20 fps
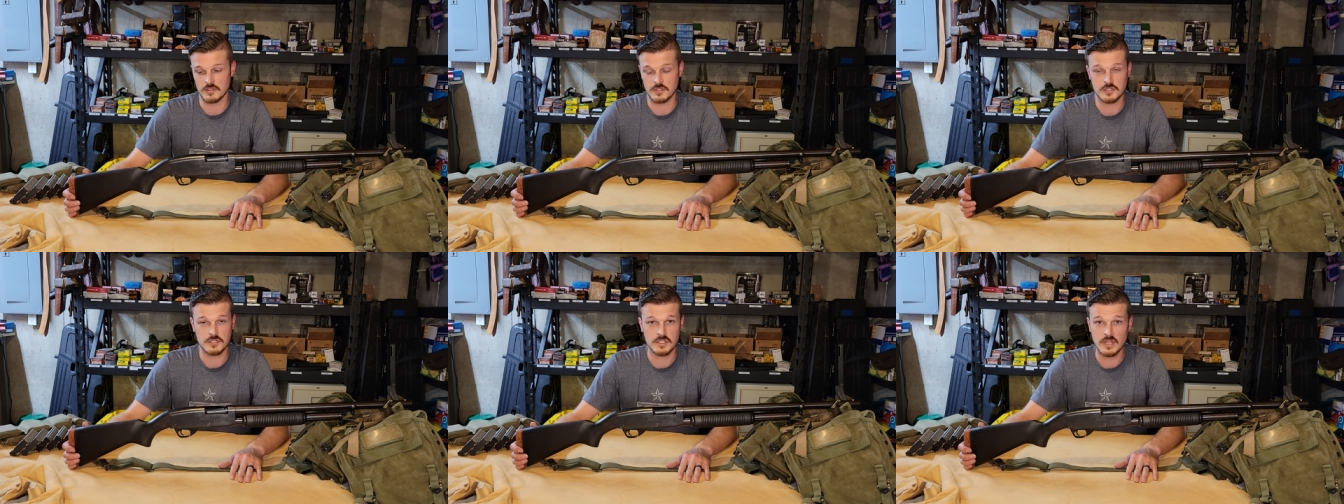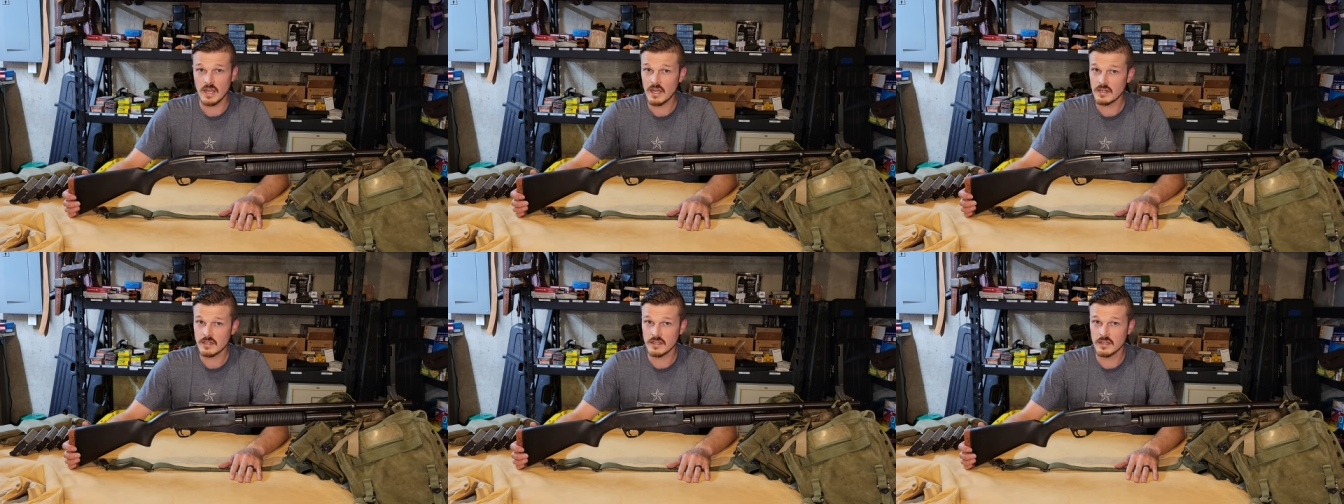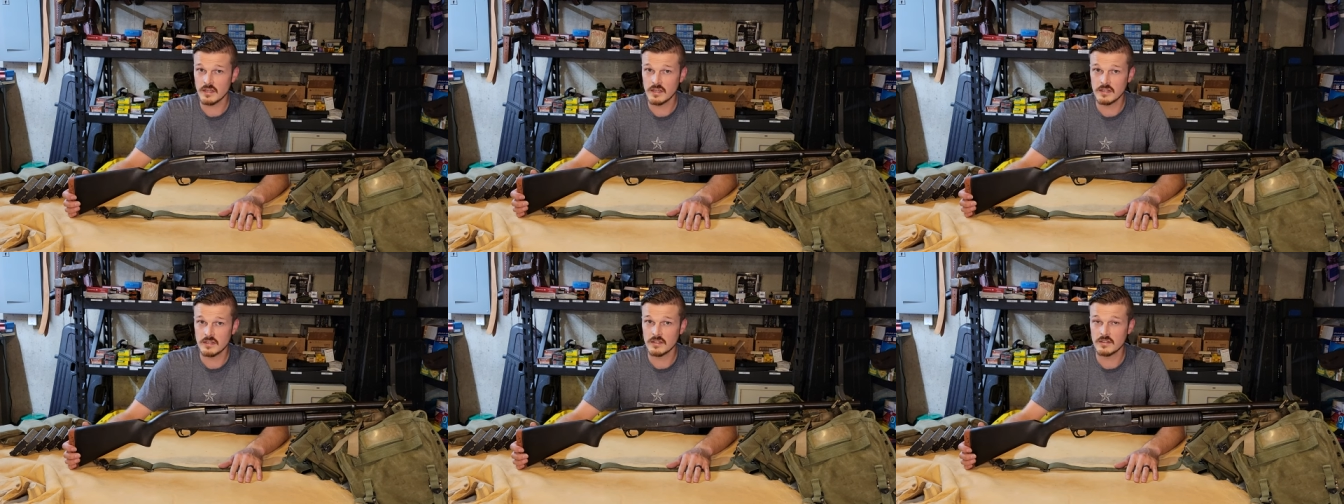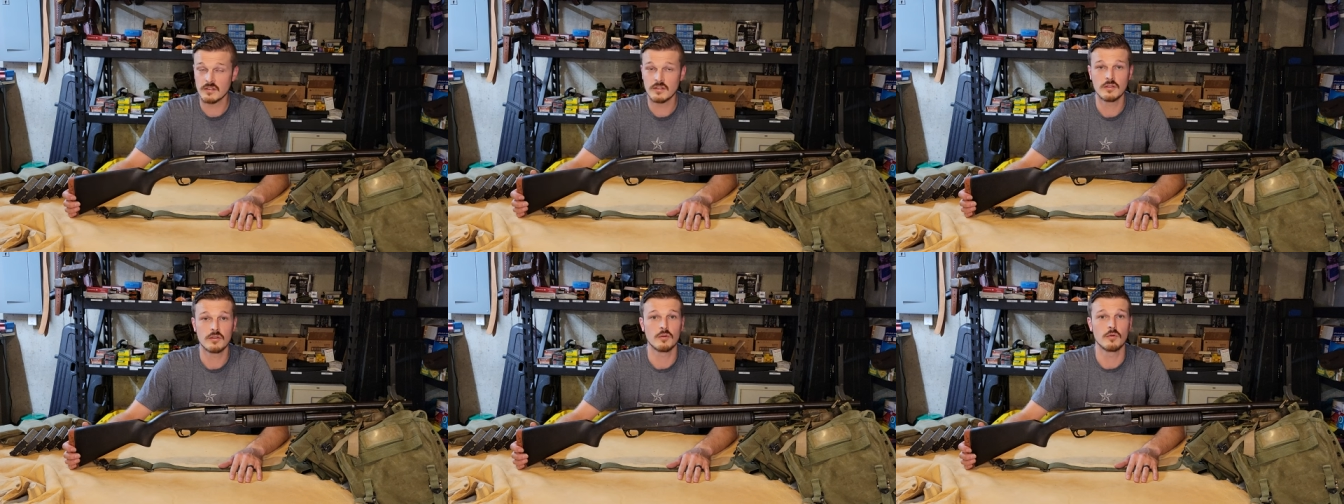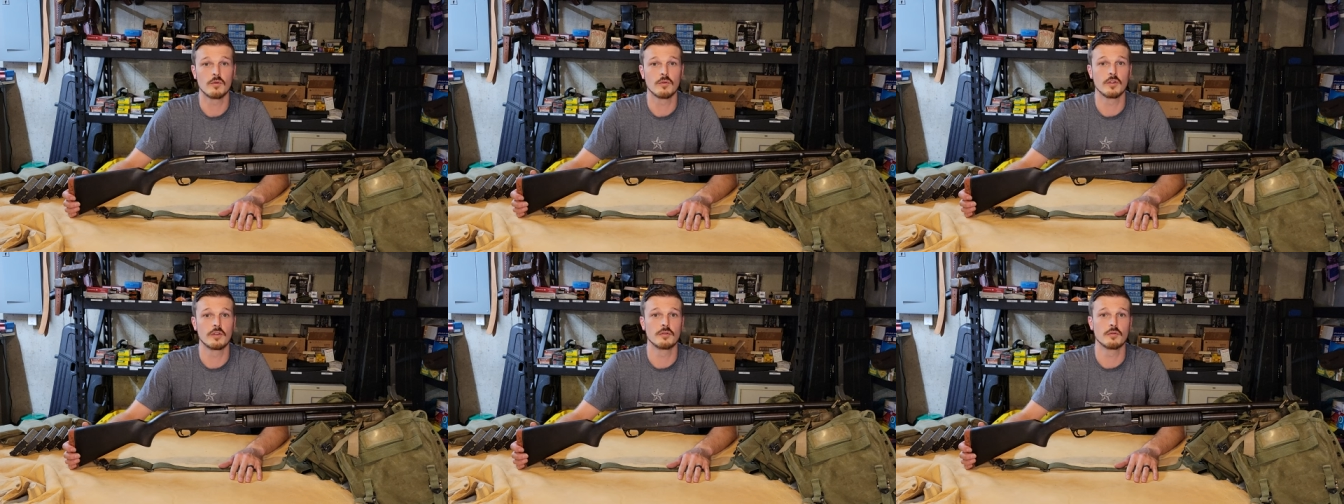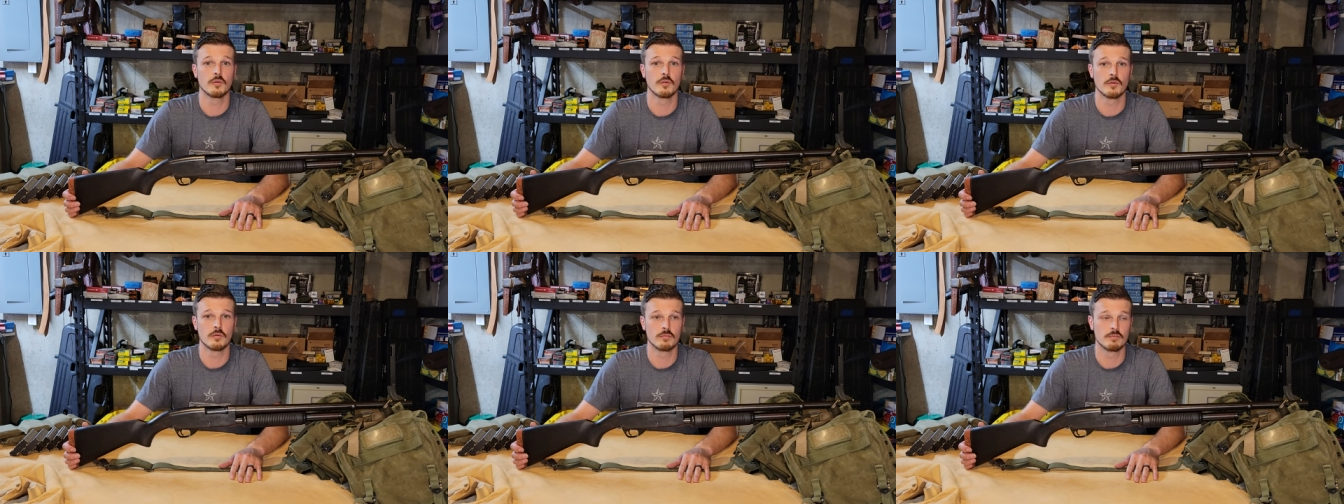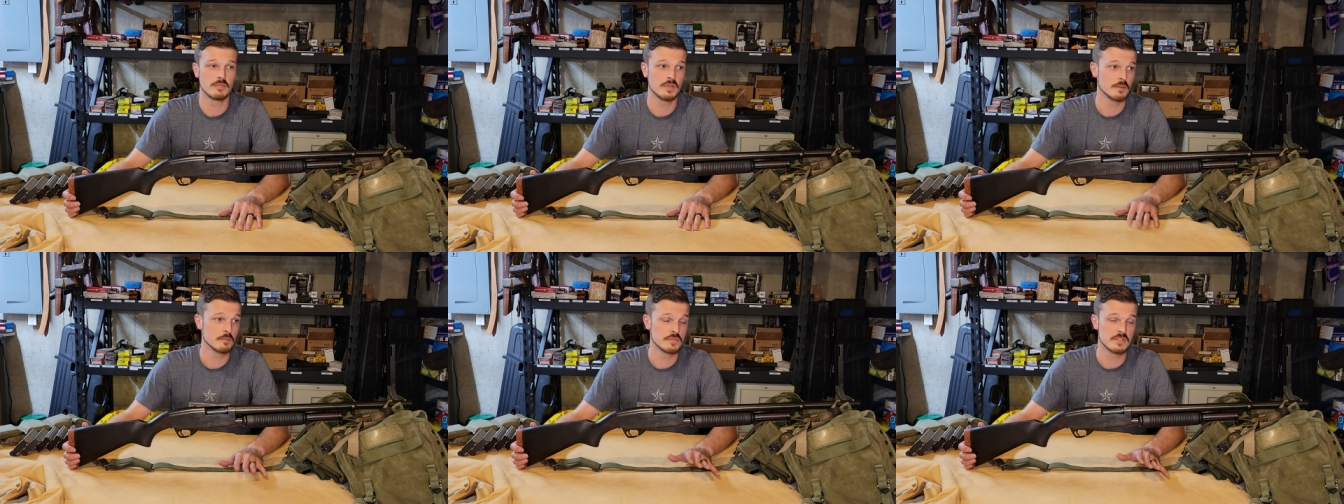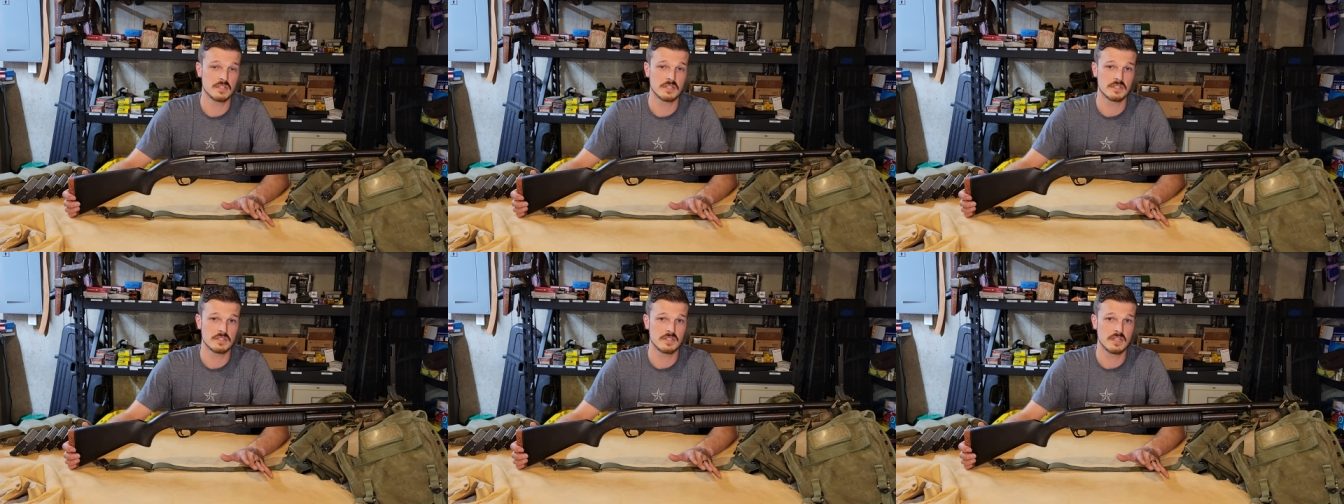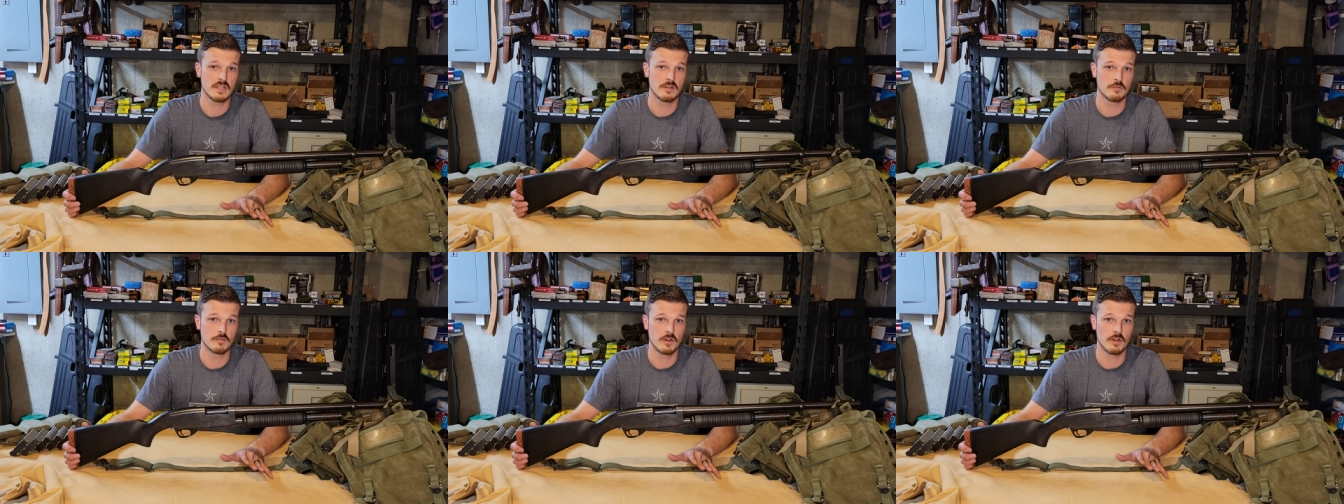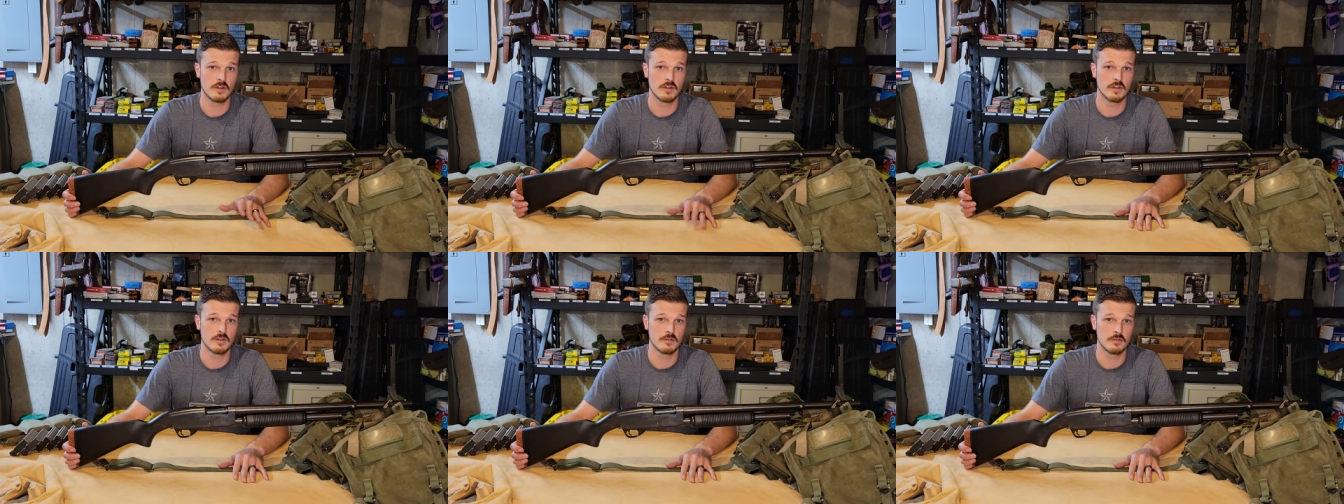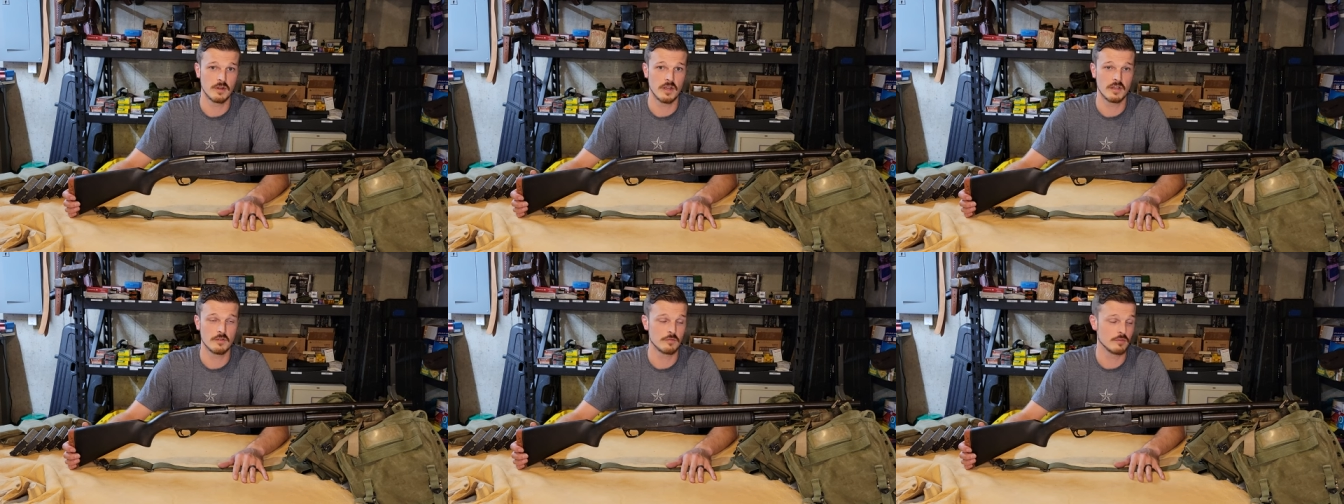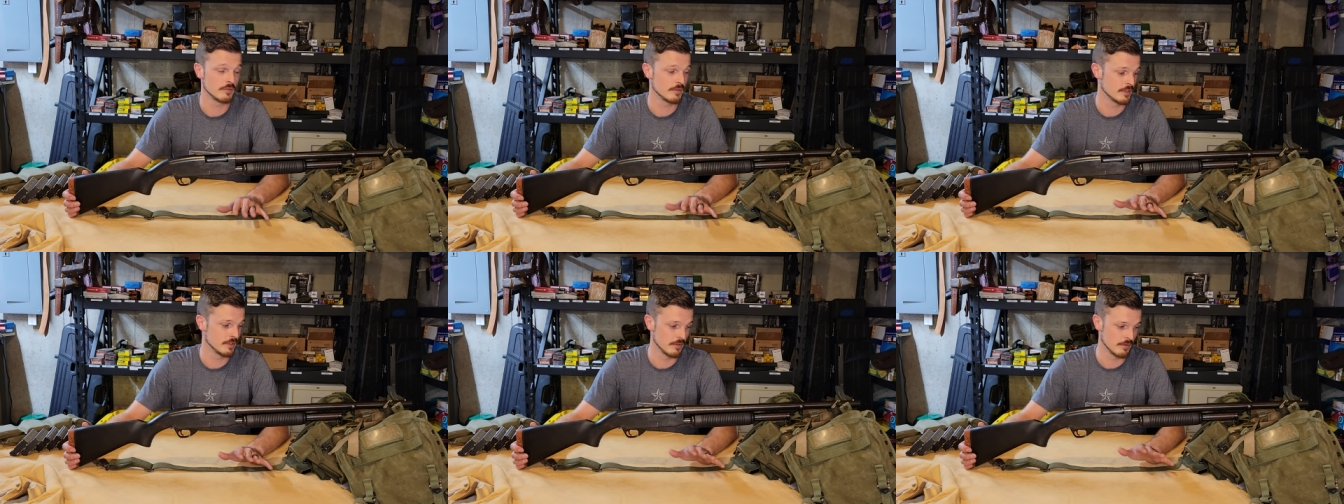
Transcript: shotgun or your M16 variant rifle, you know,